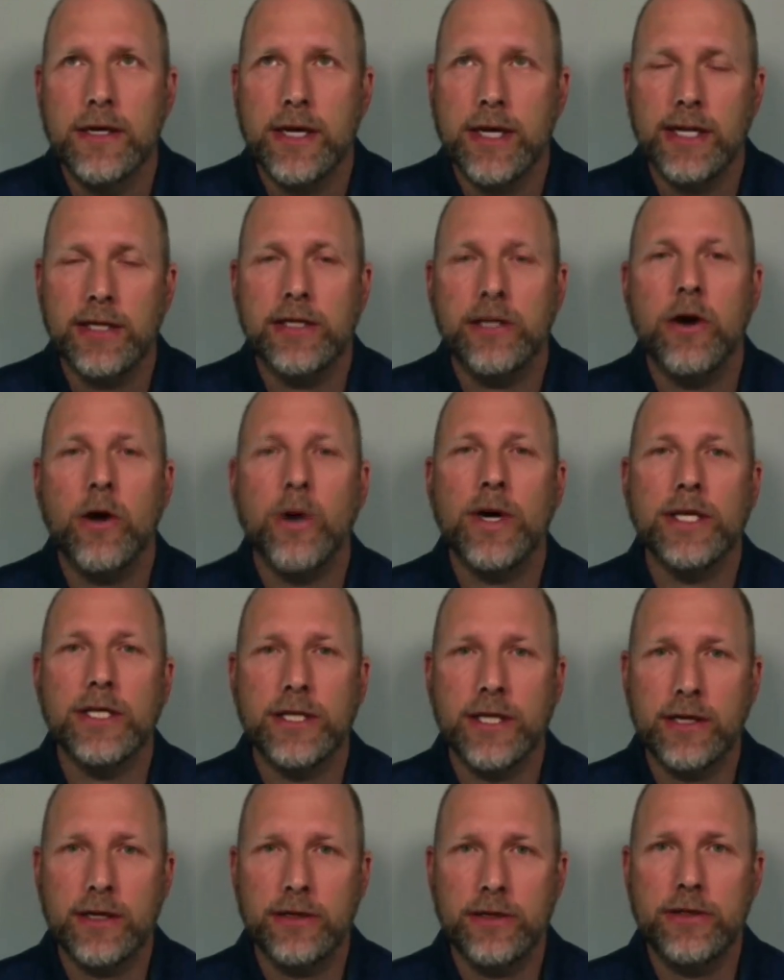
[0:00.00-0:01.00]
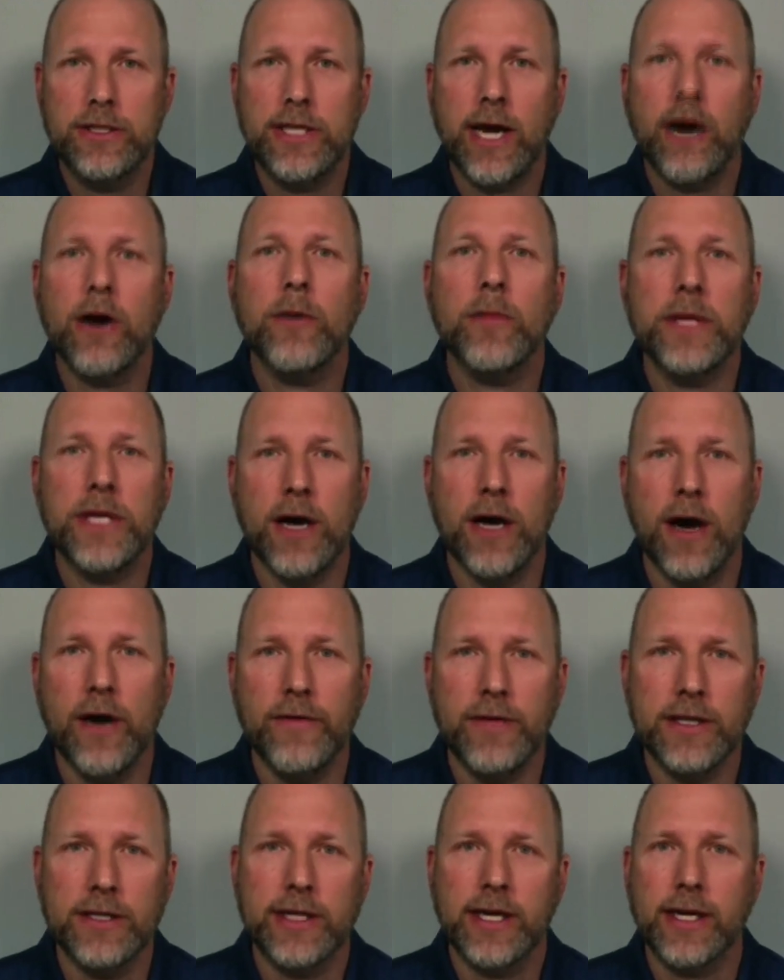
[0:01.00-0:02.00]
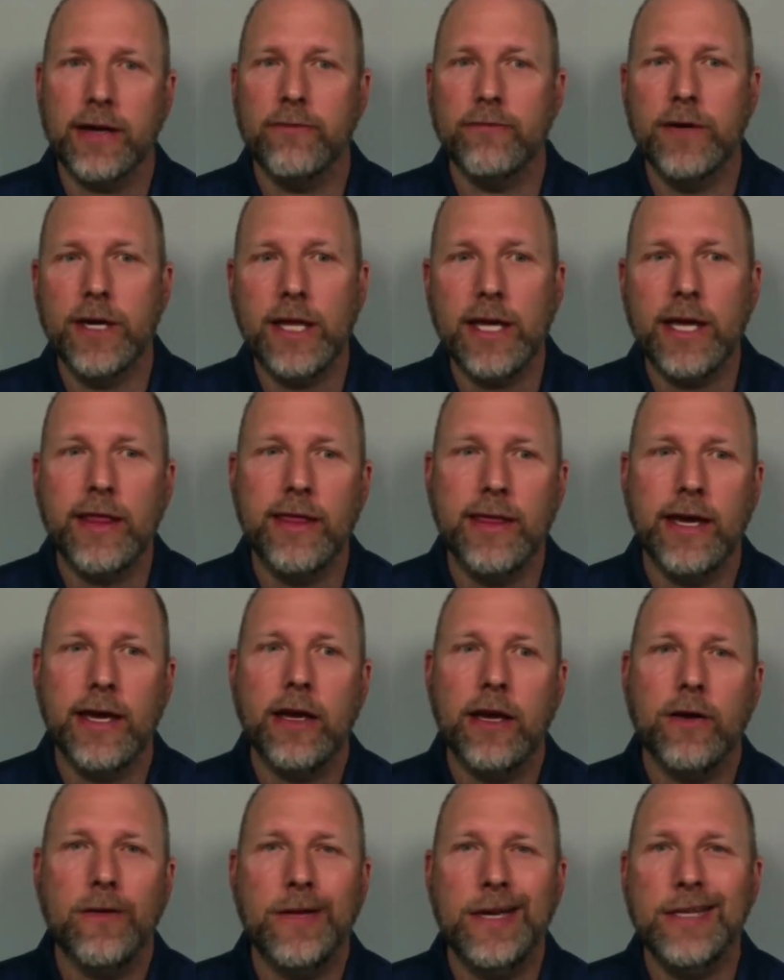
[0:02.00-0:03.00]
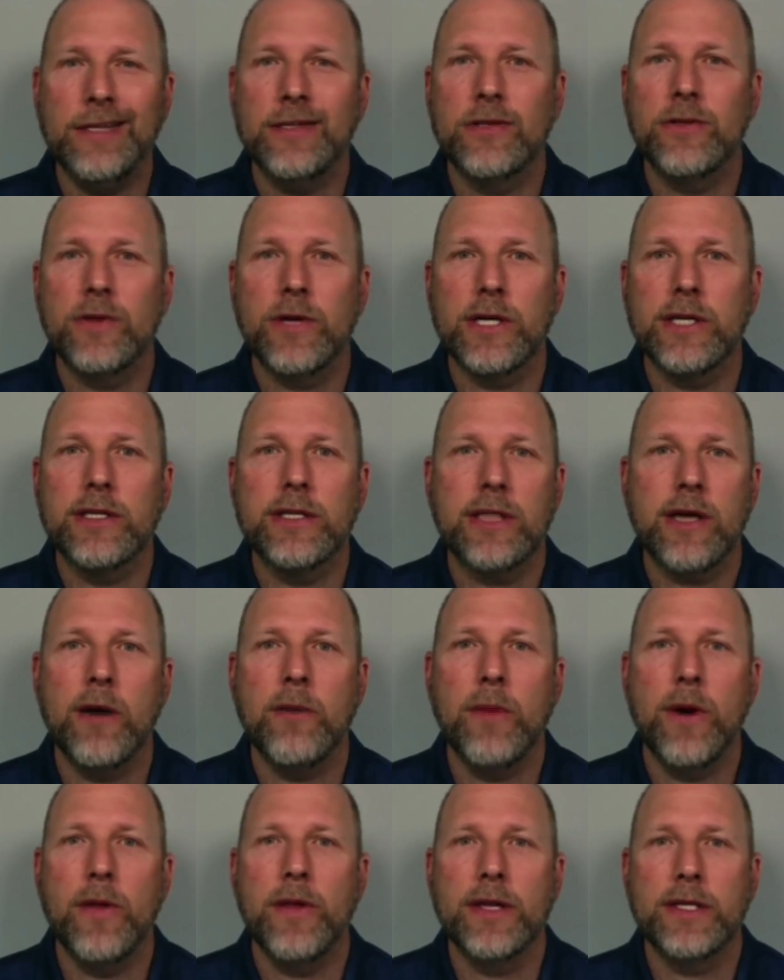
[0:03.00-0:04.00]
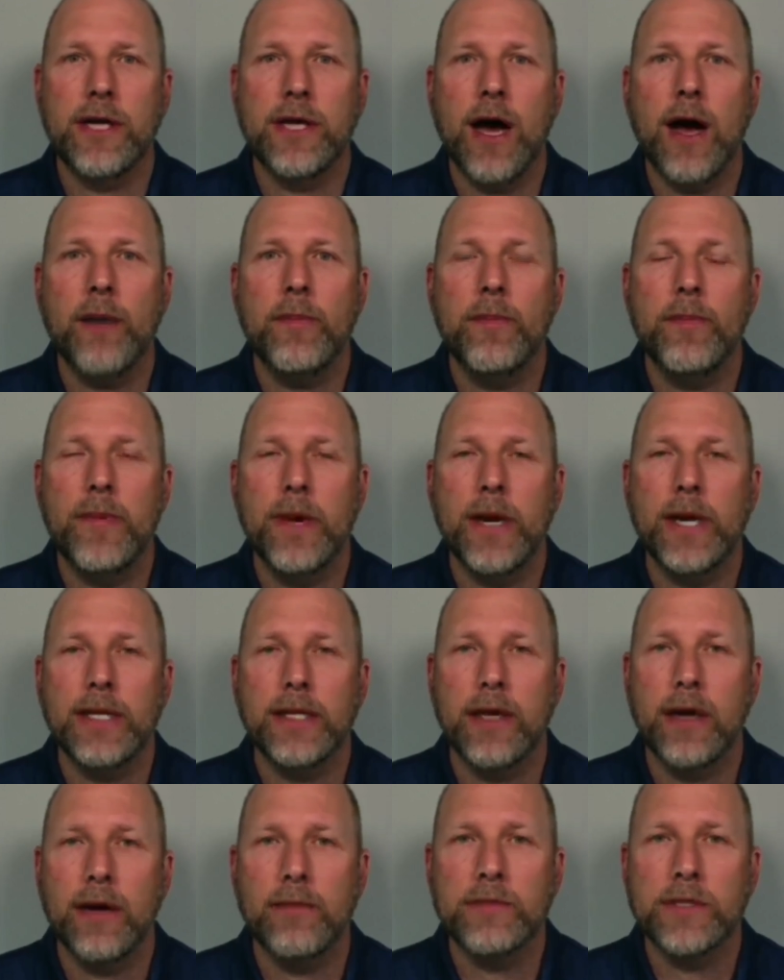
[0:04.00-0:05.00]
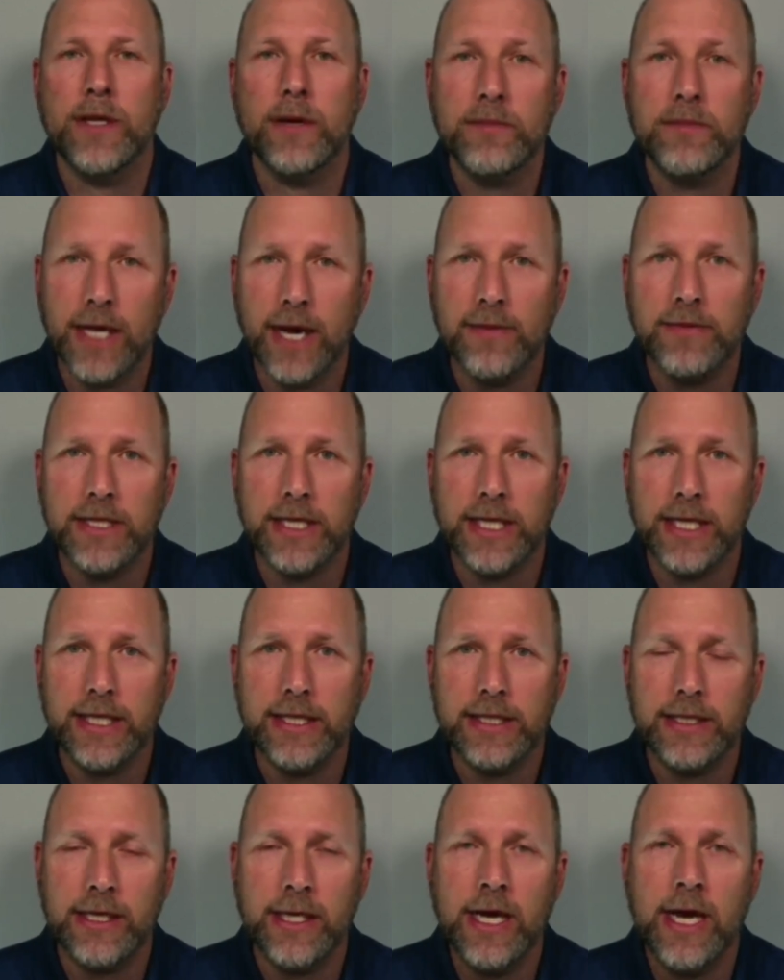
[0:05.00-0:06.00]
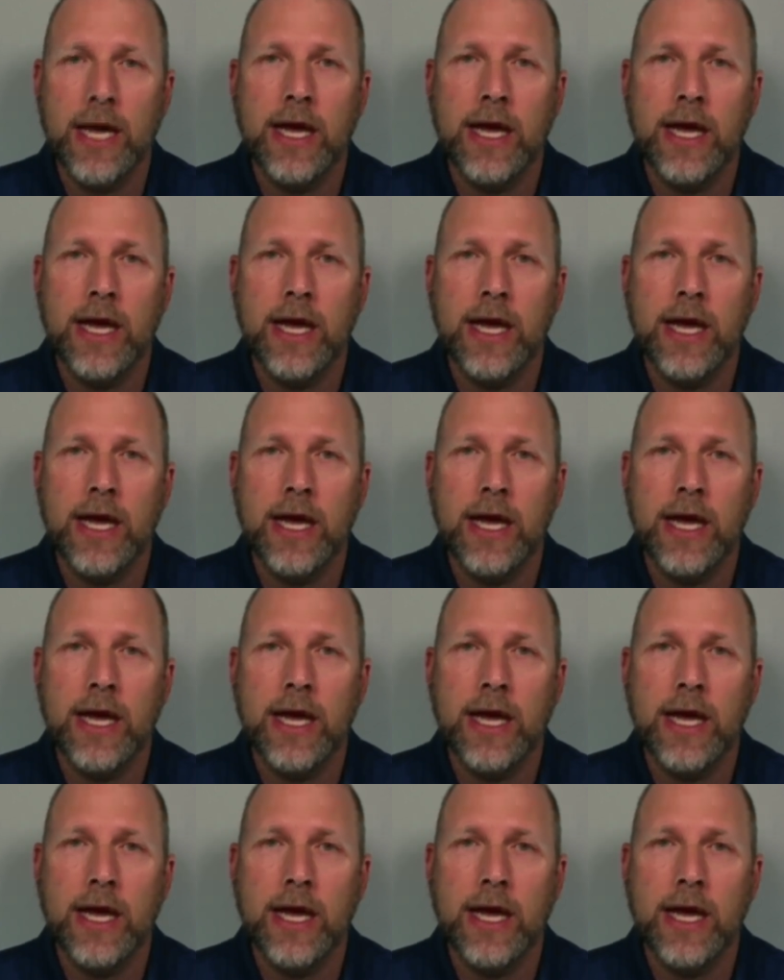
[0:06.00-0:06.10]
it isn't always terribly obvious, like a really thick green sort of scum on the top, but um, sometimes it is.